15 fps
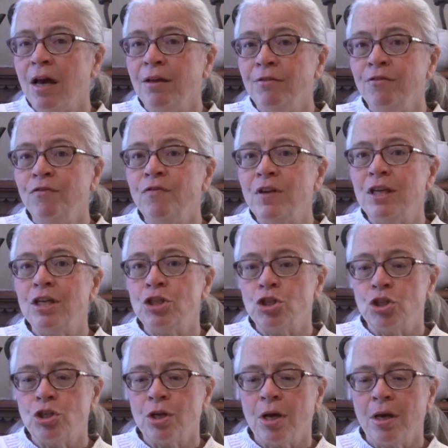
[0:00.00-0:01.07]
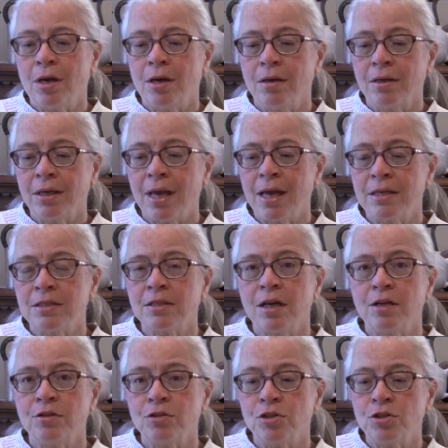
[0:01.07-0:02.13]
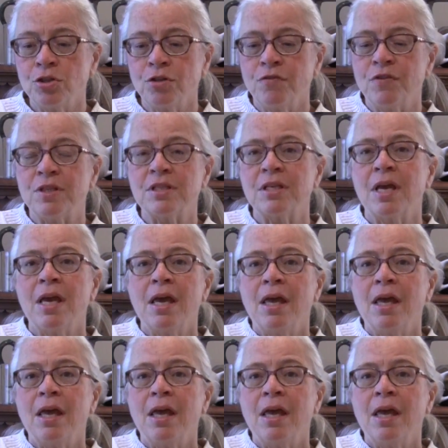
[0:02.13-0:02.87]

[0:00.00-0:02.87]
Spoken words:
unfinished cast iron surface,